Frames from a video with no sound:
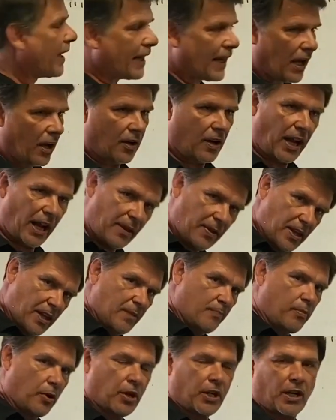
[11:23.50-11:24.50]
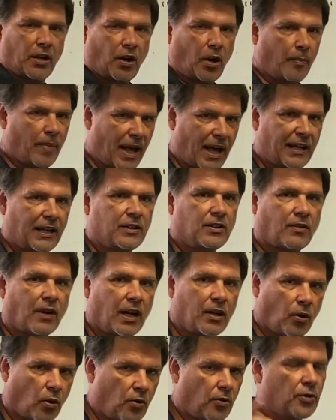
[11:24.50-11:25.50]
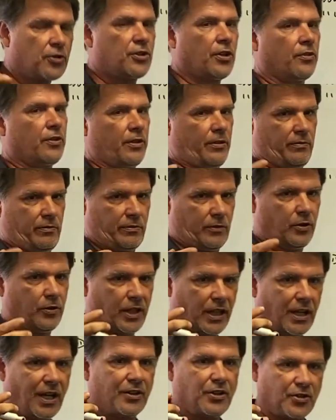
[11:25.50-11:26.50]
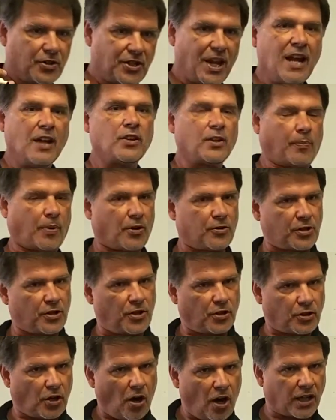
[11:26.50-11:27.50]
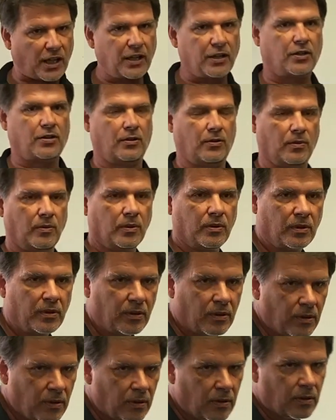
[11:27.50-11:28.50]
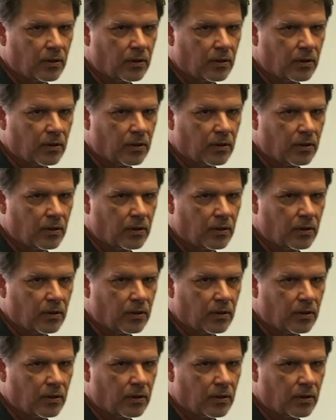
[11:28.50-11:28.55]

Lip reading: the data back out and then put it all back in the right order so that you can understand the person you're talking to.